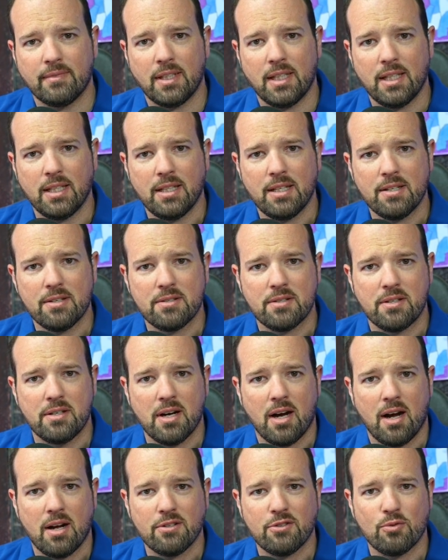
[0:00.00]
It is
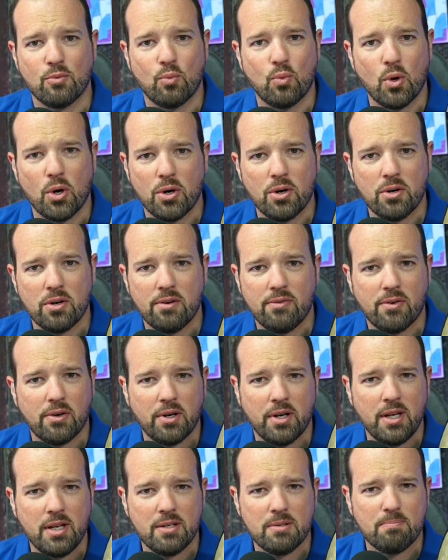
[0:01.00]
God's Word
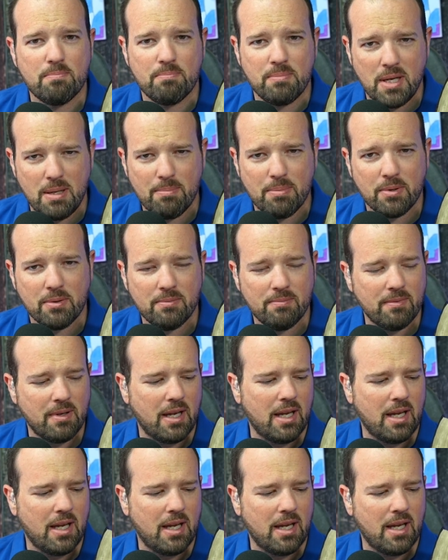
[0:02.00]
for His people,